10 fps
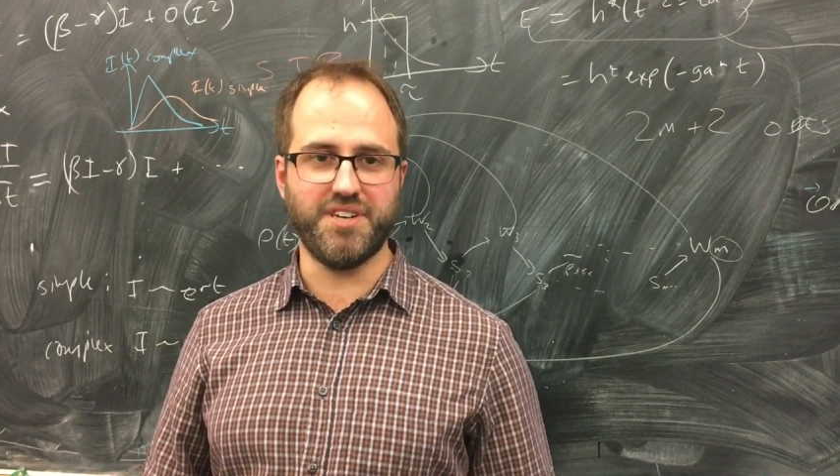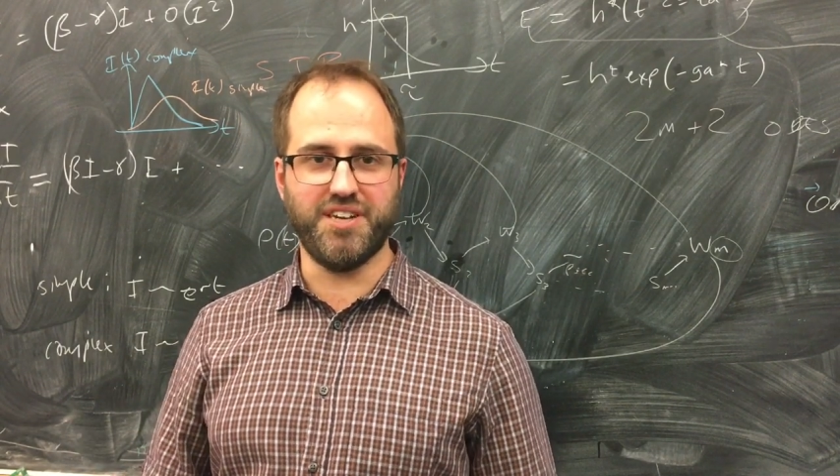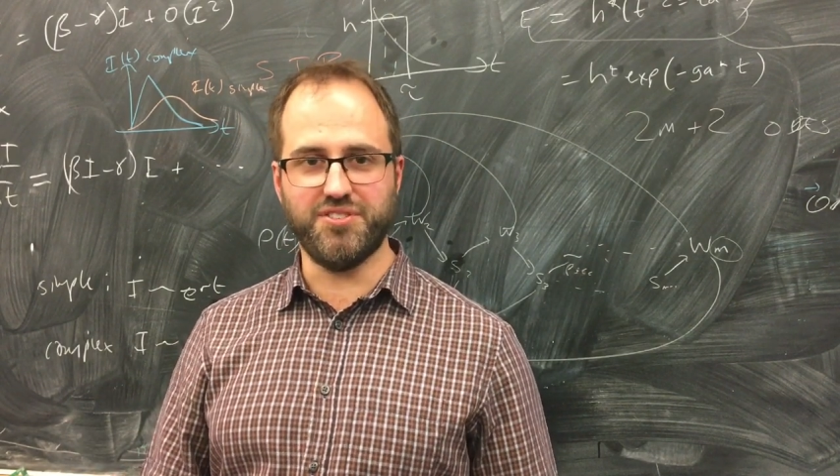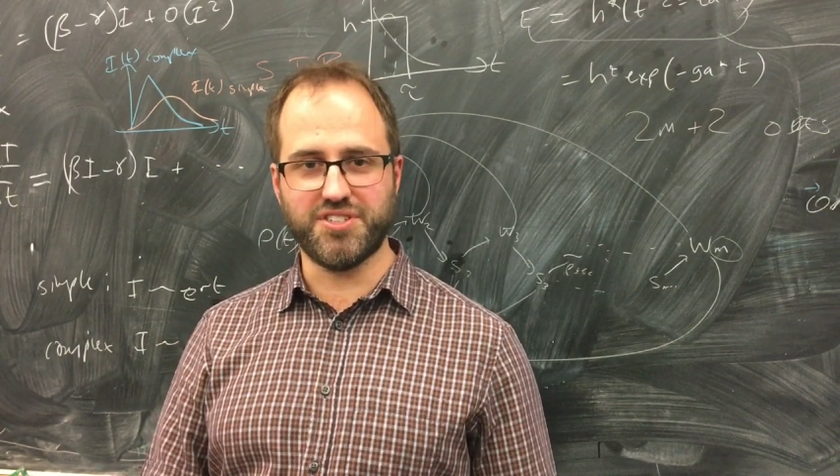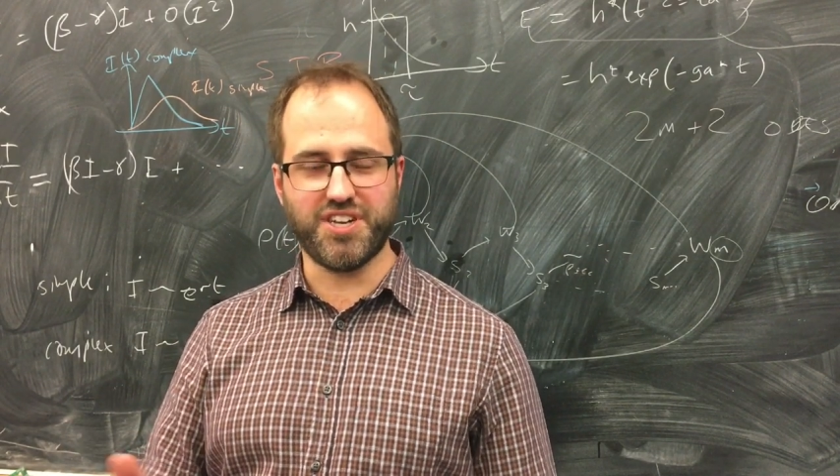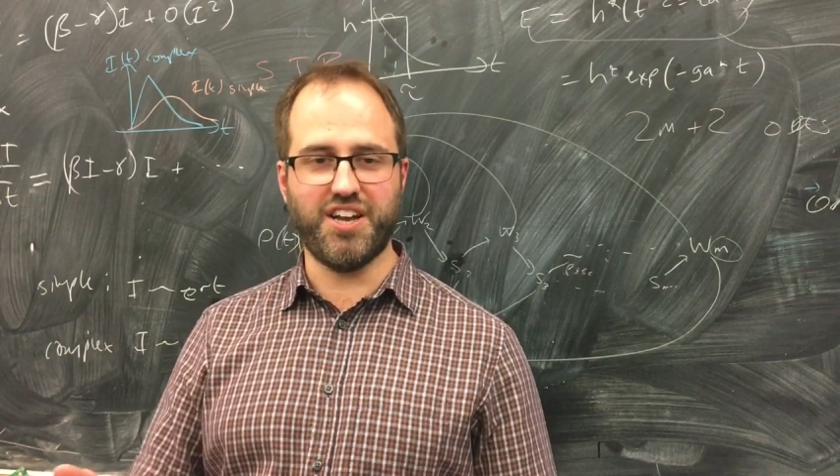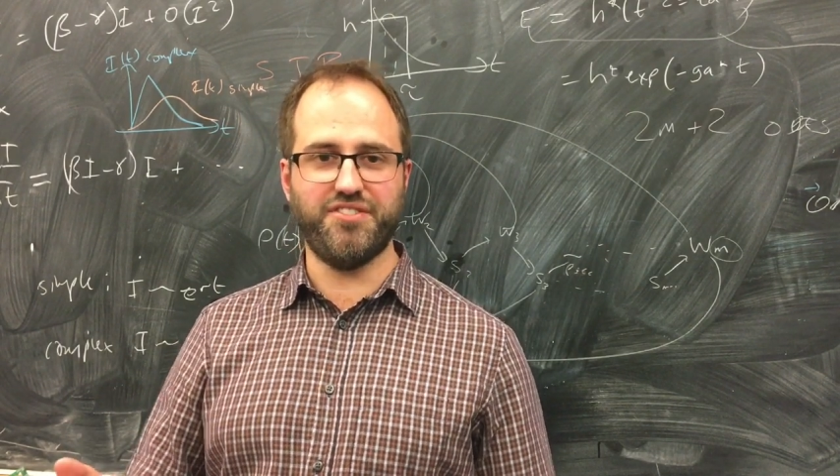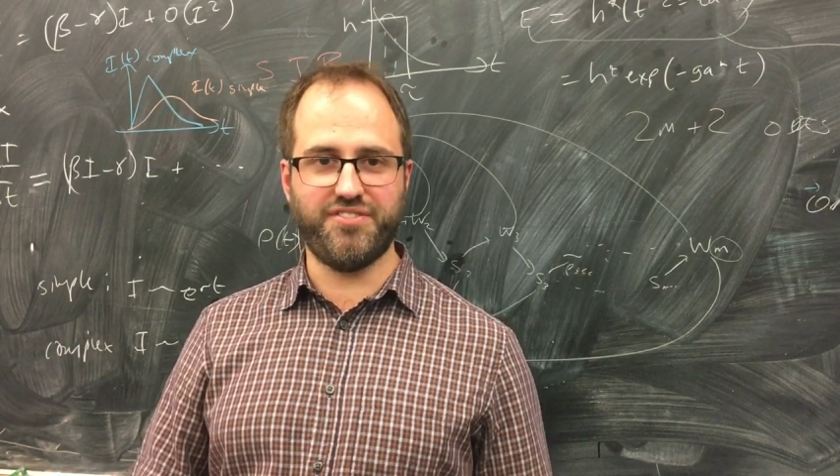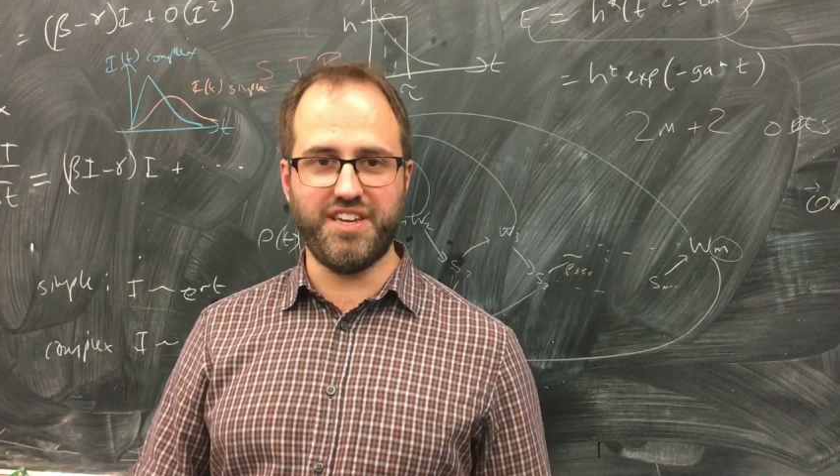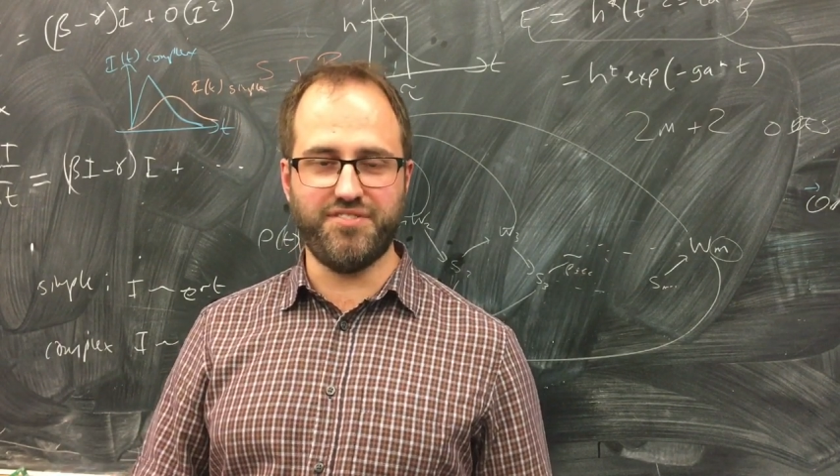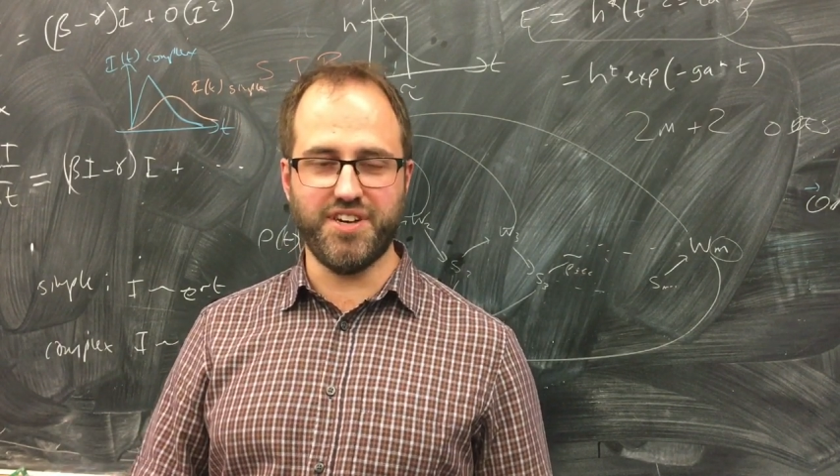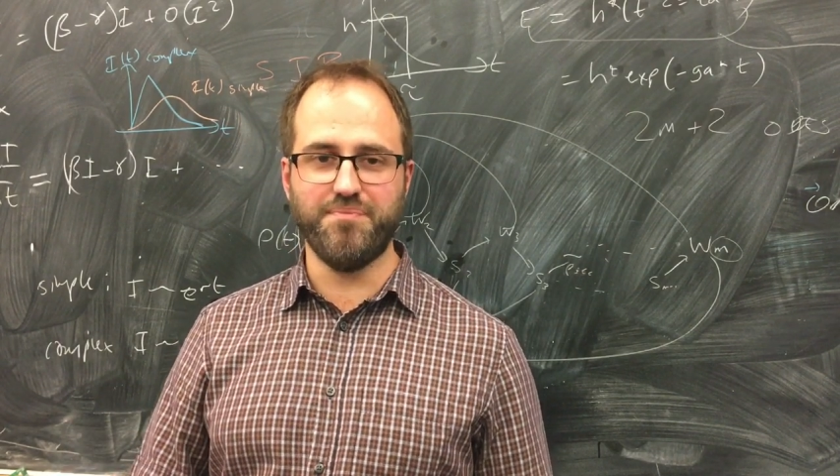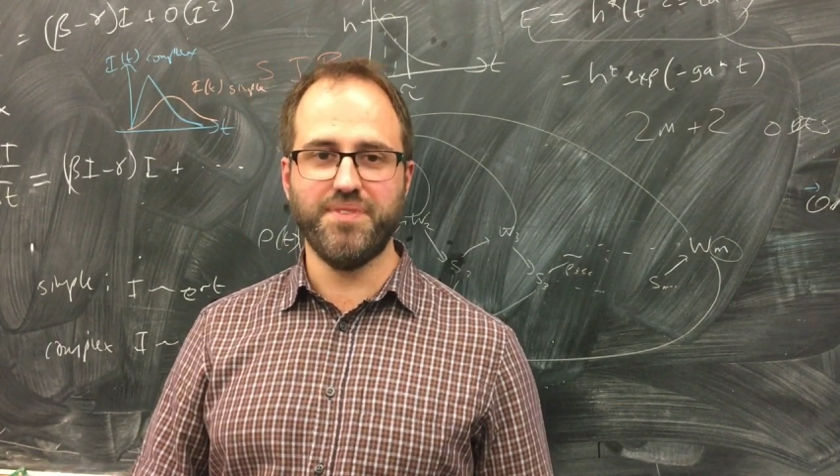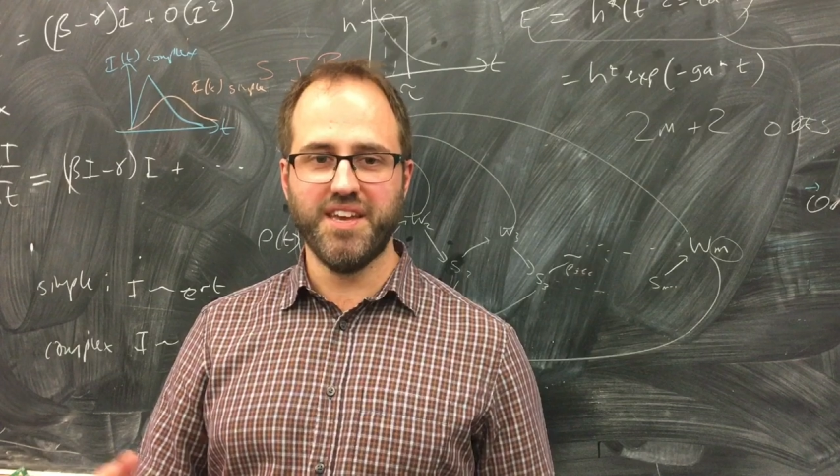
you know scarlet fever,